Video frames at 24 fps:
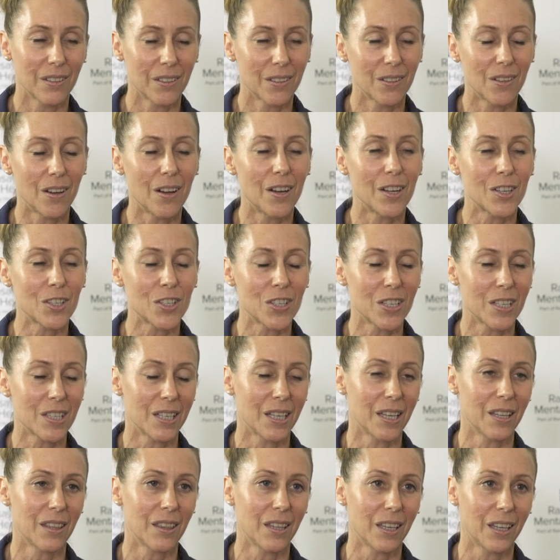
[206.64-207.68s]

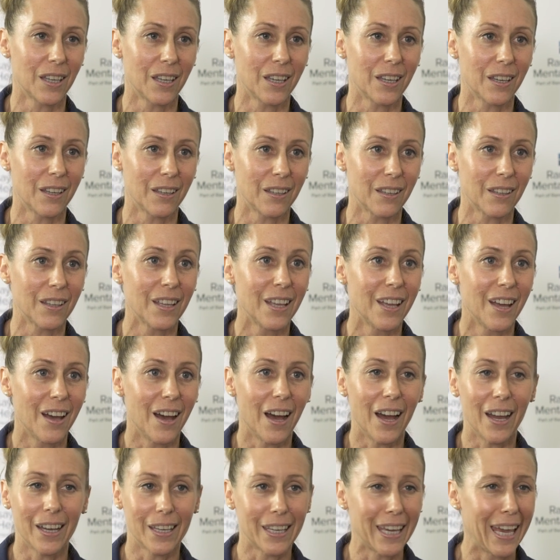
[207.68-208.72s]
consciously thinking,
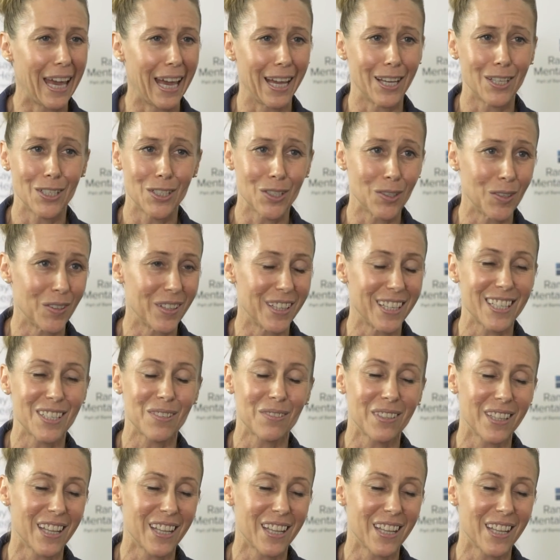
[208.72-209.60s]
I can't do this.